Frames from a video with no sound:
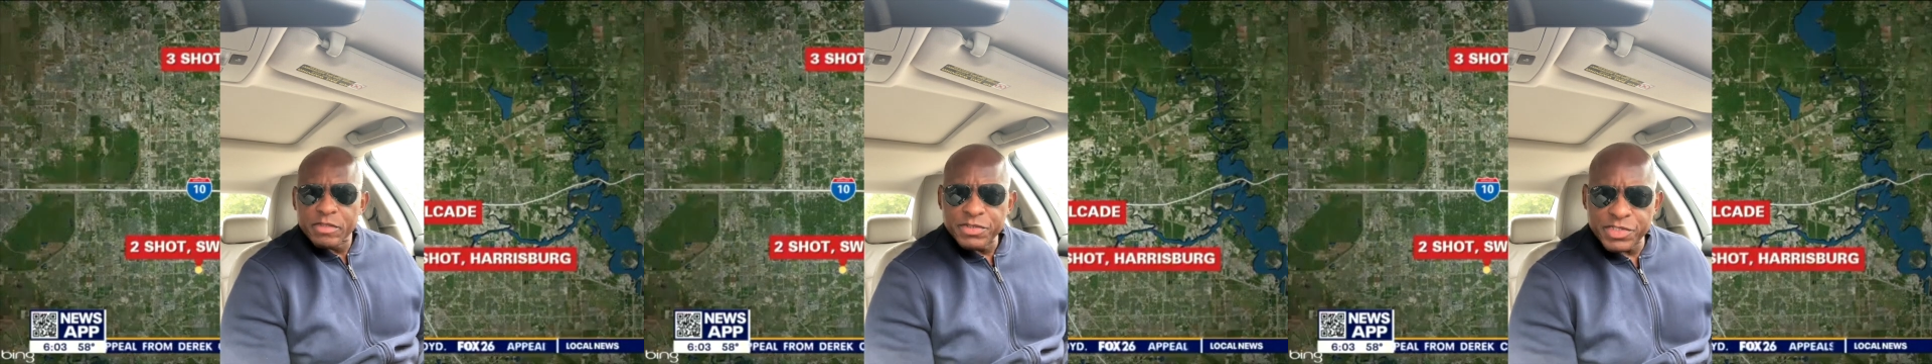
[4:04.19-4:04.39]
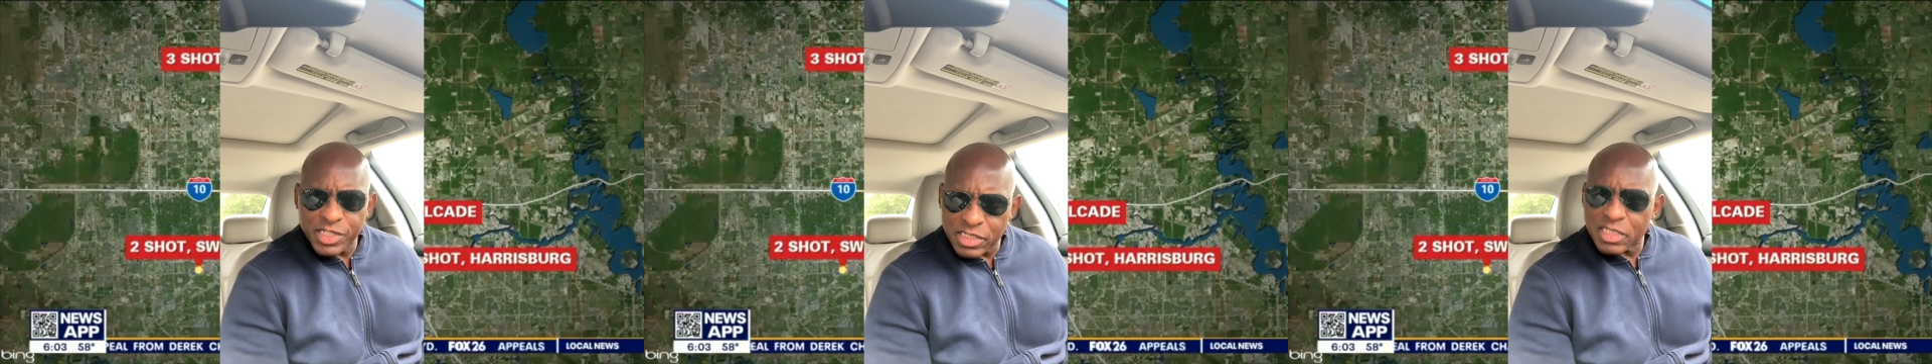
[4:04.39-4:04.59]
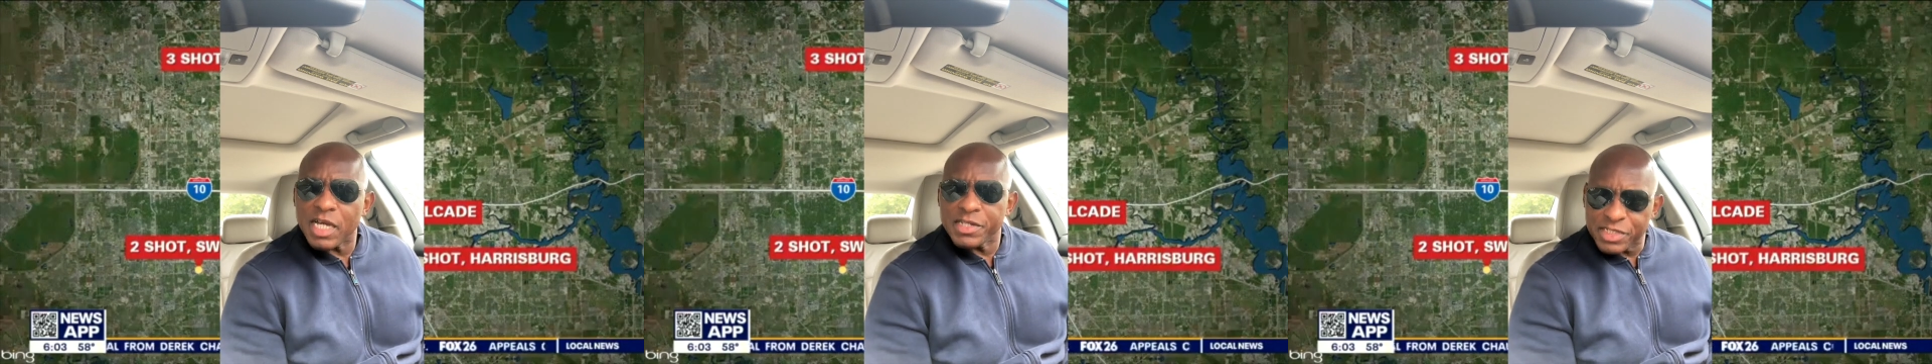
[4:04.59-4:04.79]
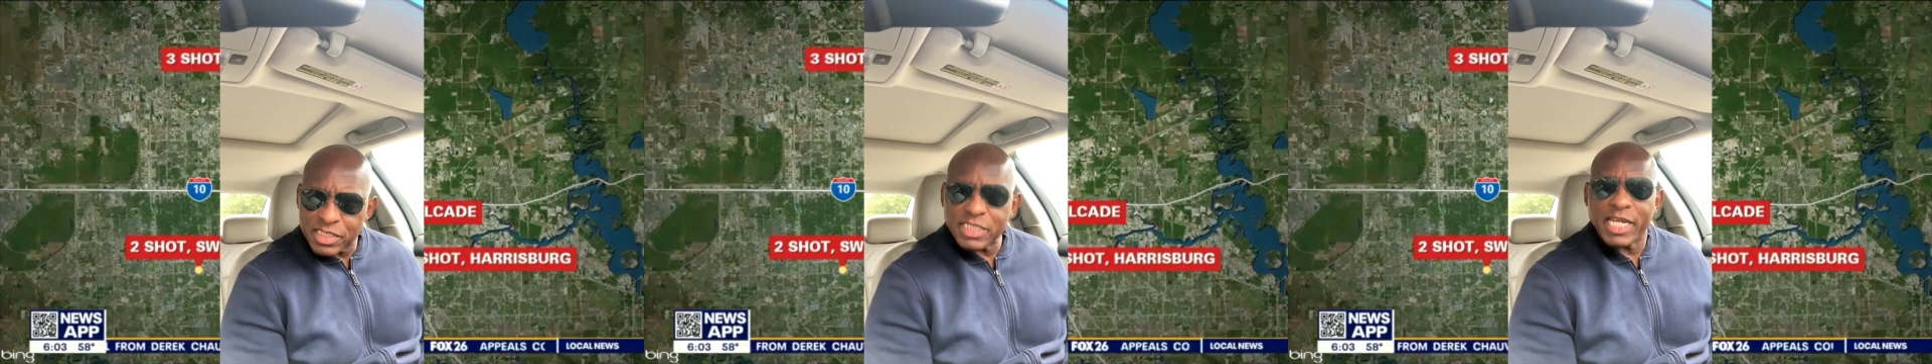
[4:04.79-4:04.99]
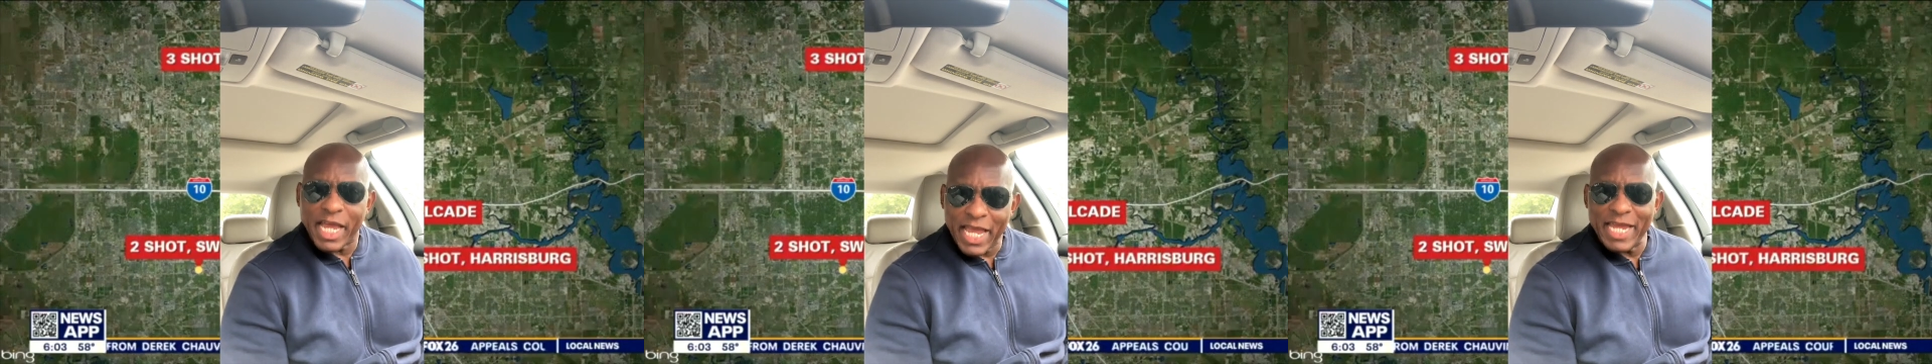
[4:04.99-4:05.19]
Just
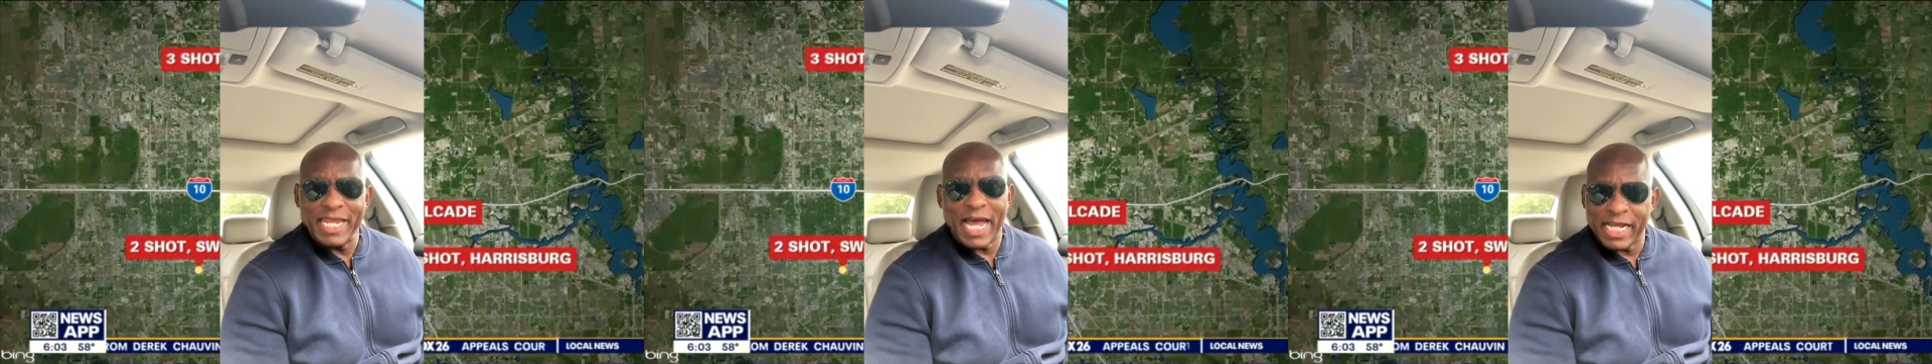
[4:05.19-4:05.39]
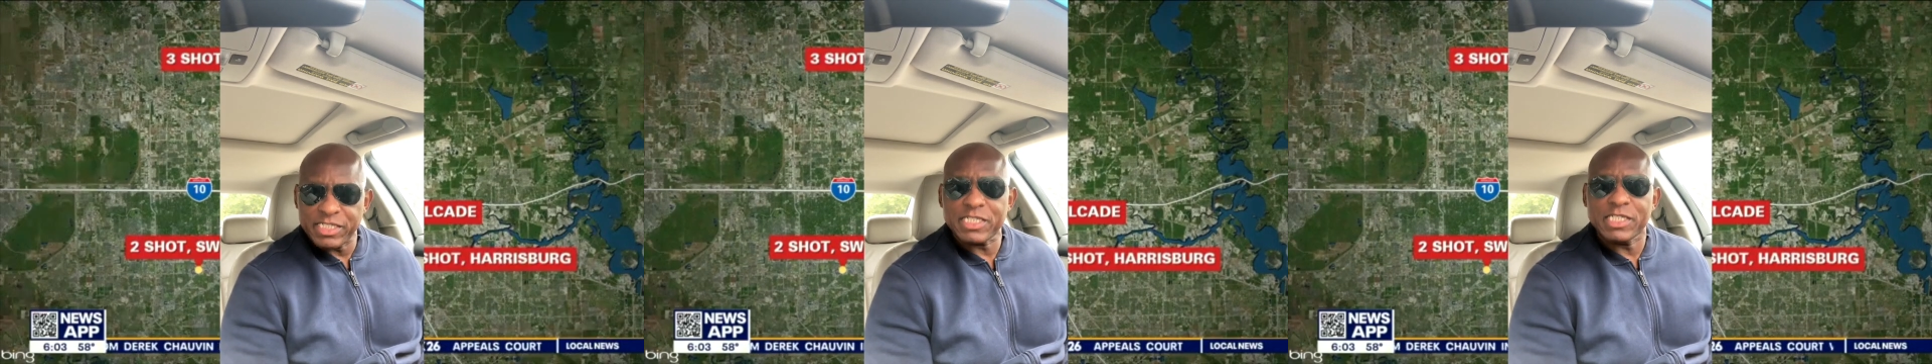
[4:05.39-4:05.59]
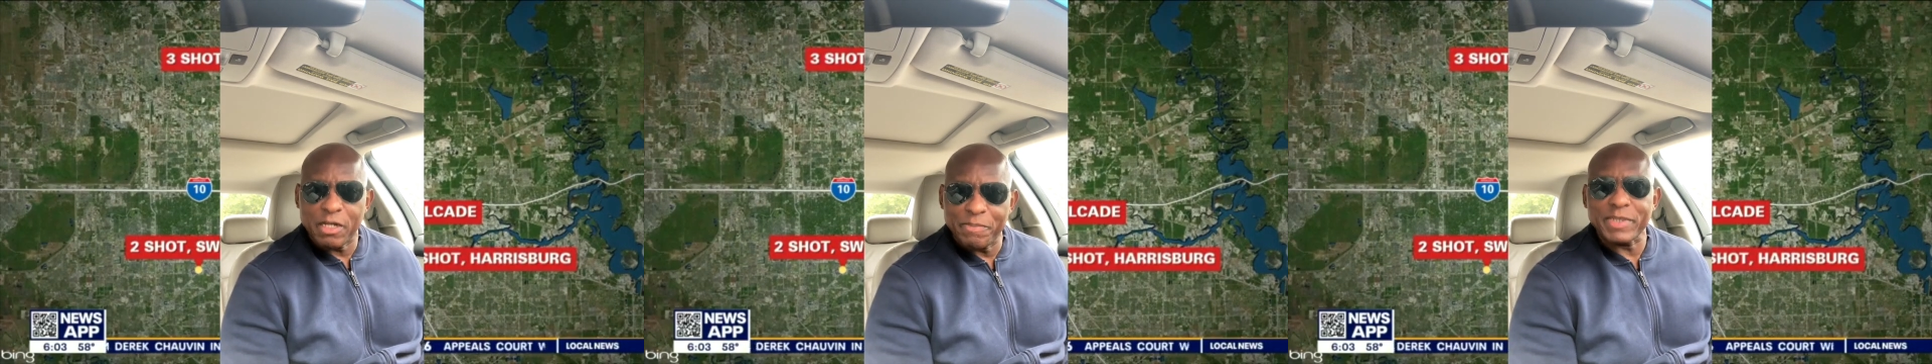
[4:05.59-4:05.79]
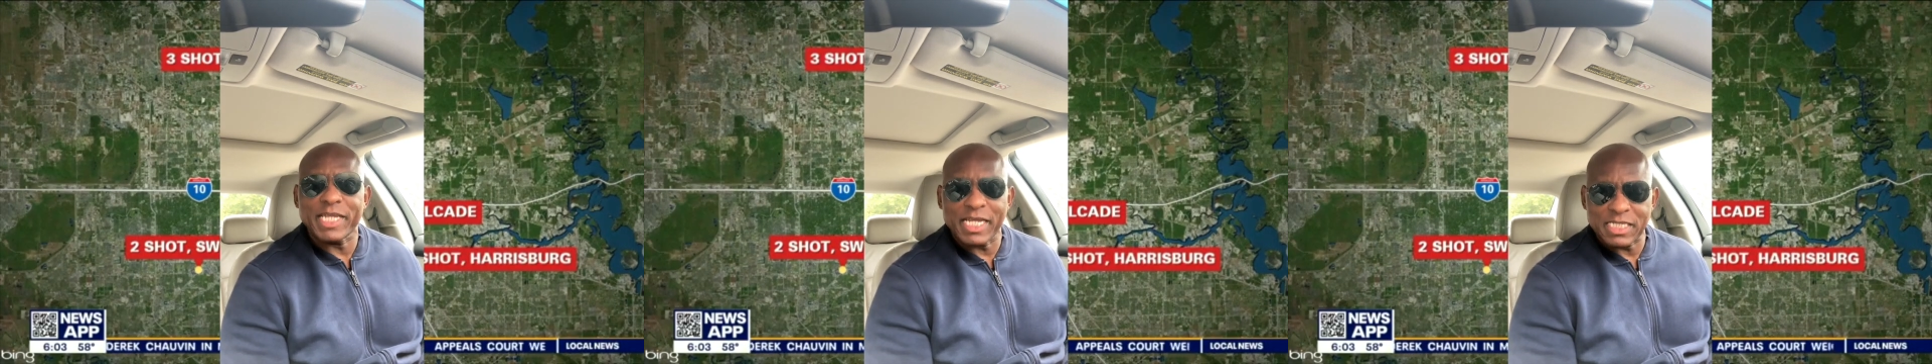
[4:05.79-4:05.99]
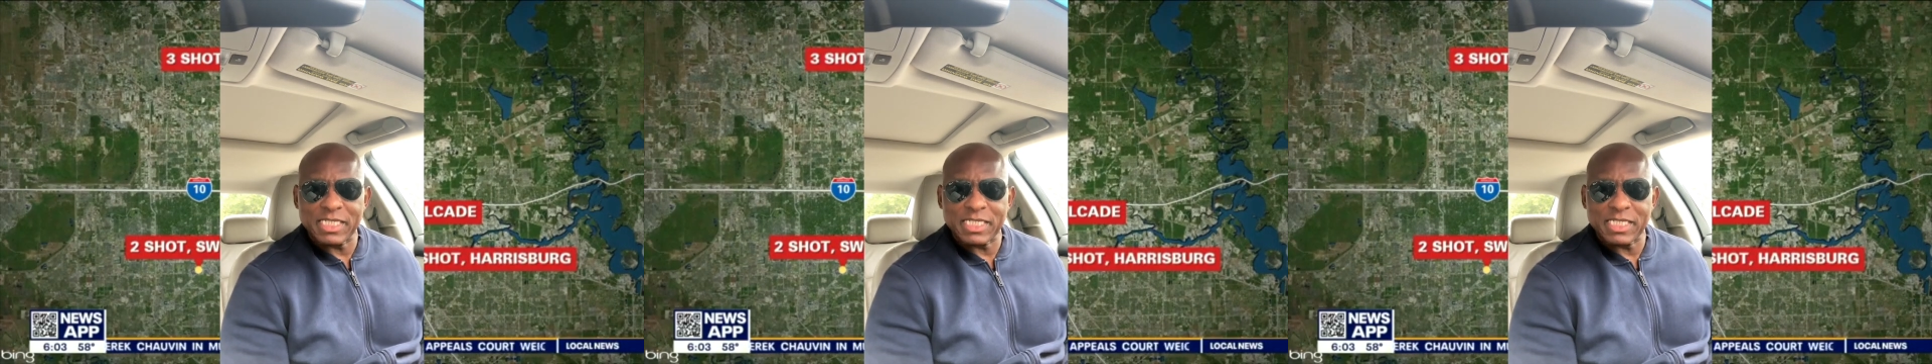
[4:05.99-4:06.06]
understand how stupid that